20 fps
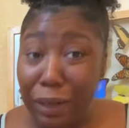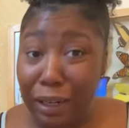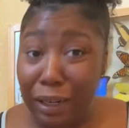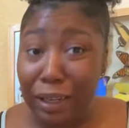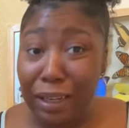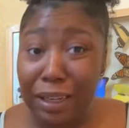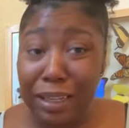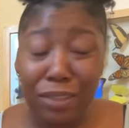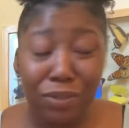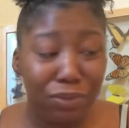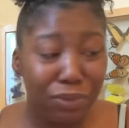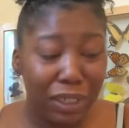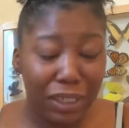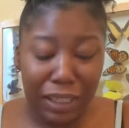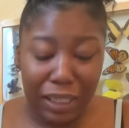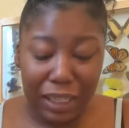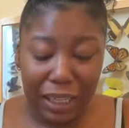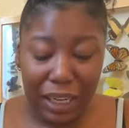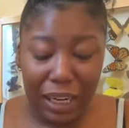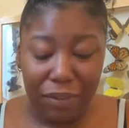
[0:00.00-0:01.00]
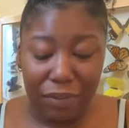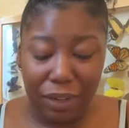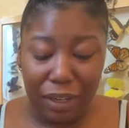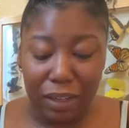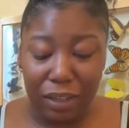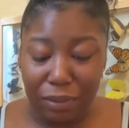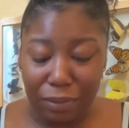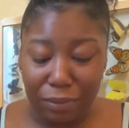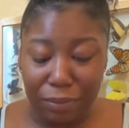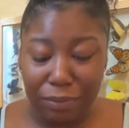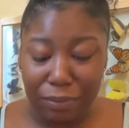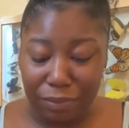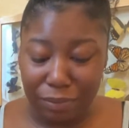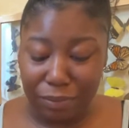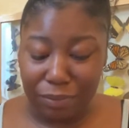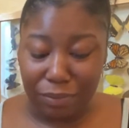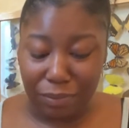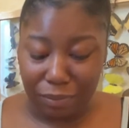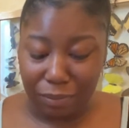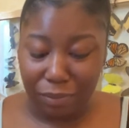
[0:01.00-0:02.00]
it. It's really giving.
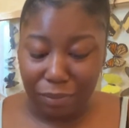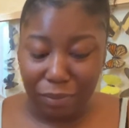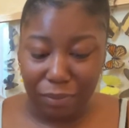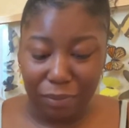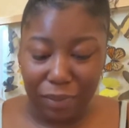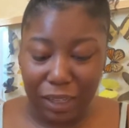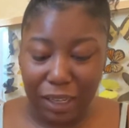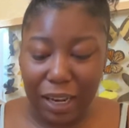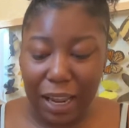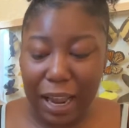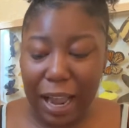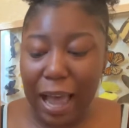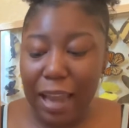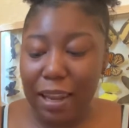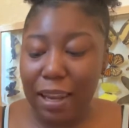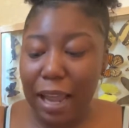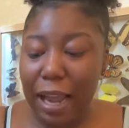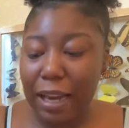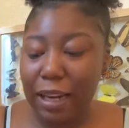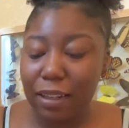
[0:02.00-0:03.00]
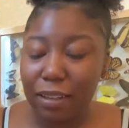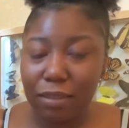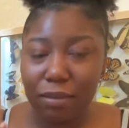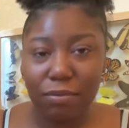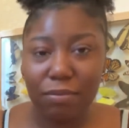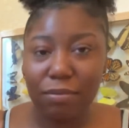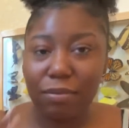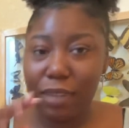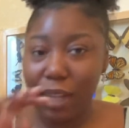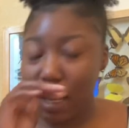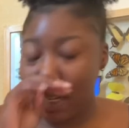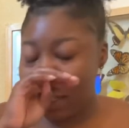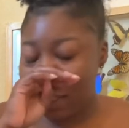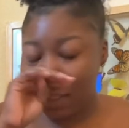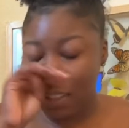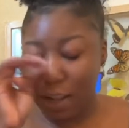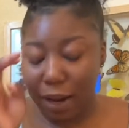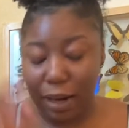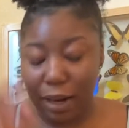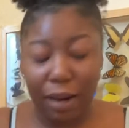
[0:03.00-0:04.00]
Like, I
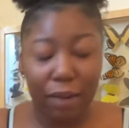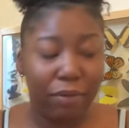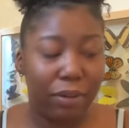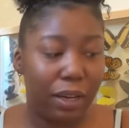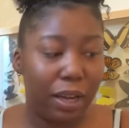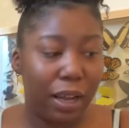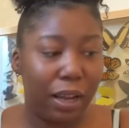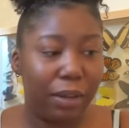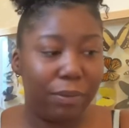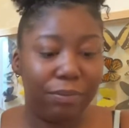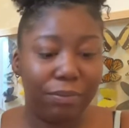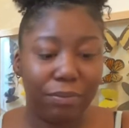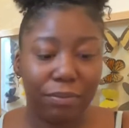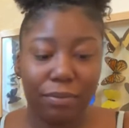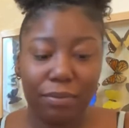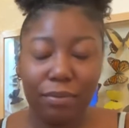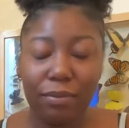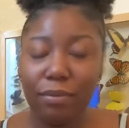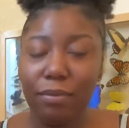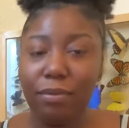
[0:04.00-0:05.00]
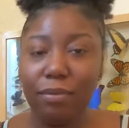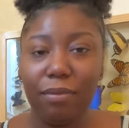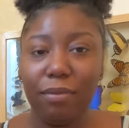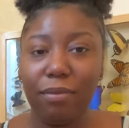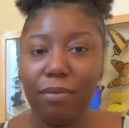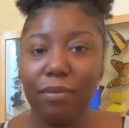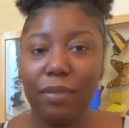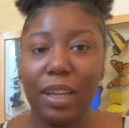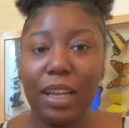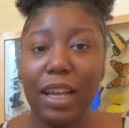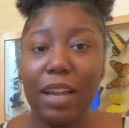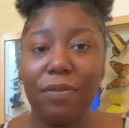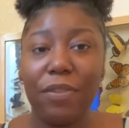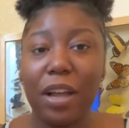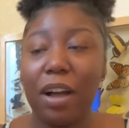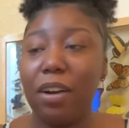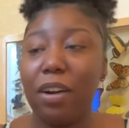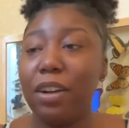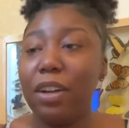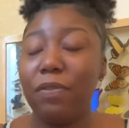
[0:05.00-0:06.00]
just like everything. If
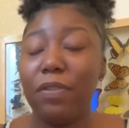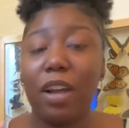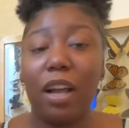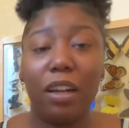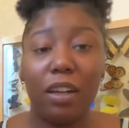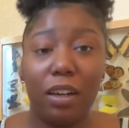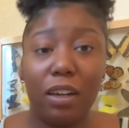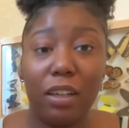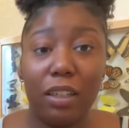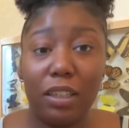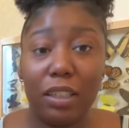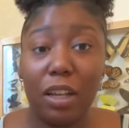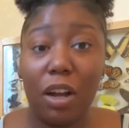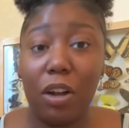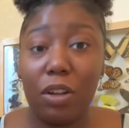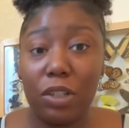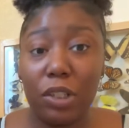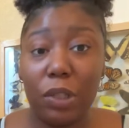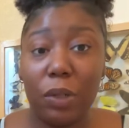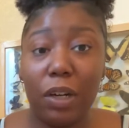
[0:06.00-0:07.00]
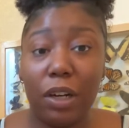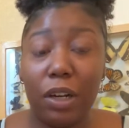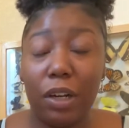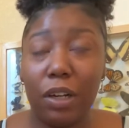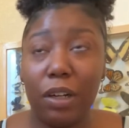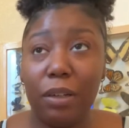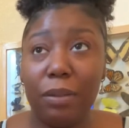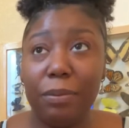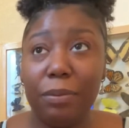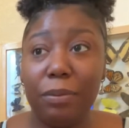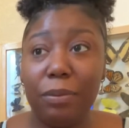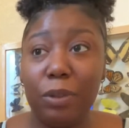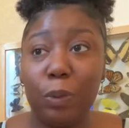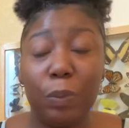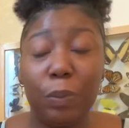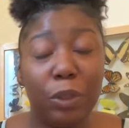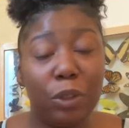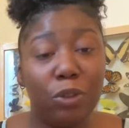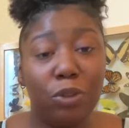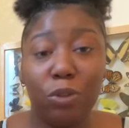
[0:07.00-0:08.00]
y'all are also
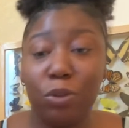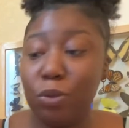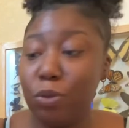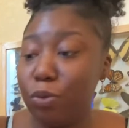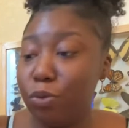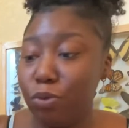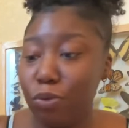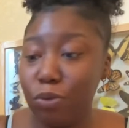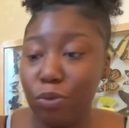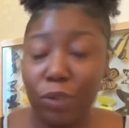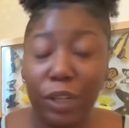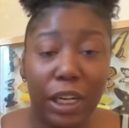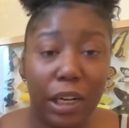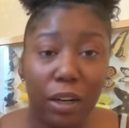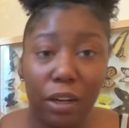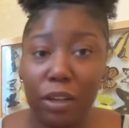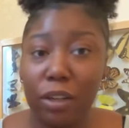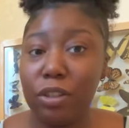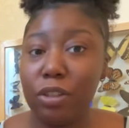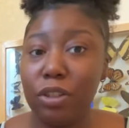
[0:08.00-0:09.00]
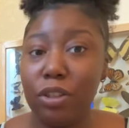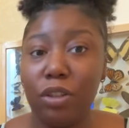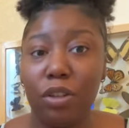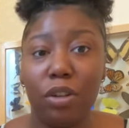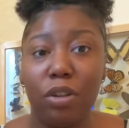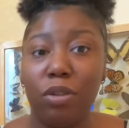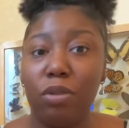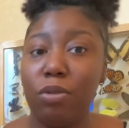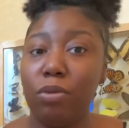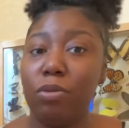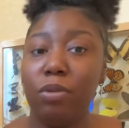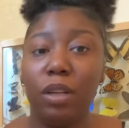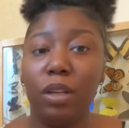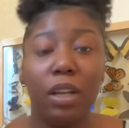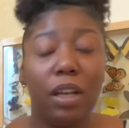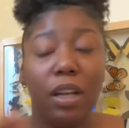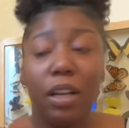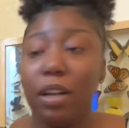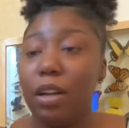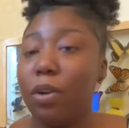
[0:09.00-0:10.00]
spiritual readers, you know,
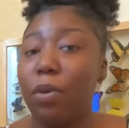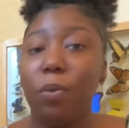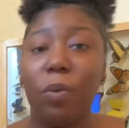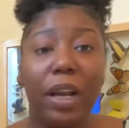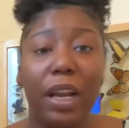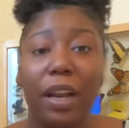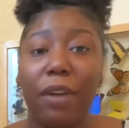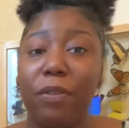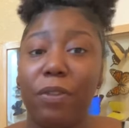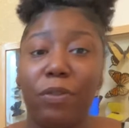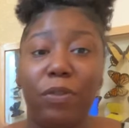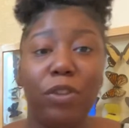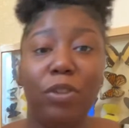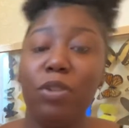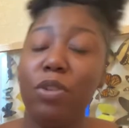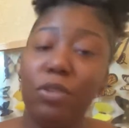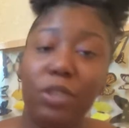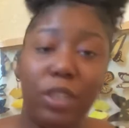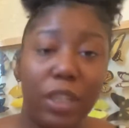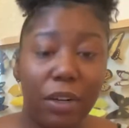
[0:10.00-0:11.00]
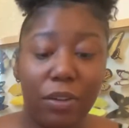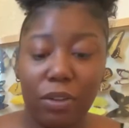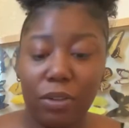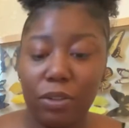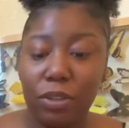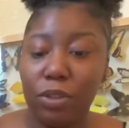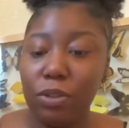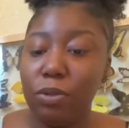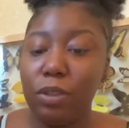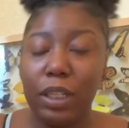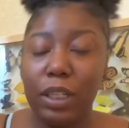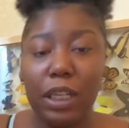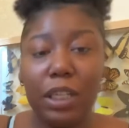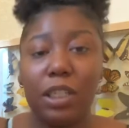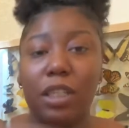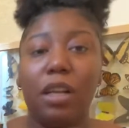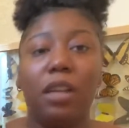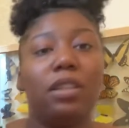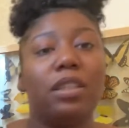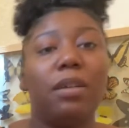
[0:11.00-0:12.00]
whatever. If you do tarot too, get
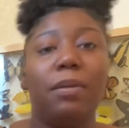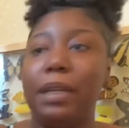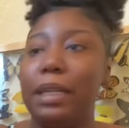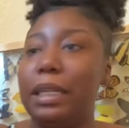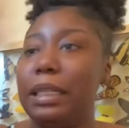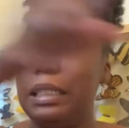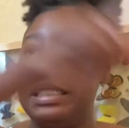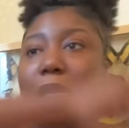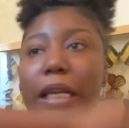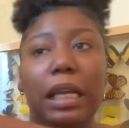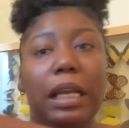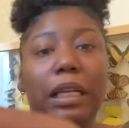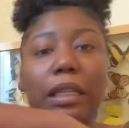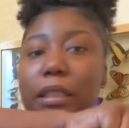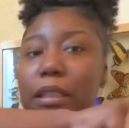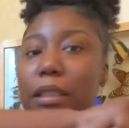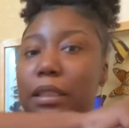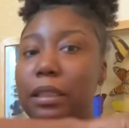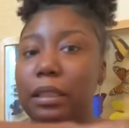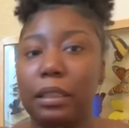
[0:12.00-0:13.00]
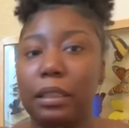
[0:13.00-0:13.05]
y'all some of these decks.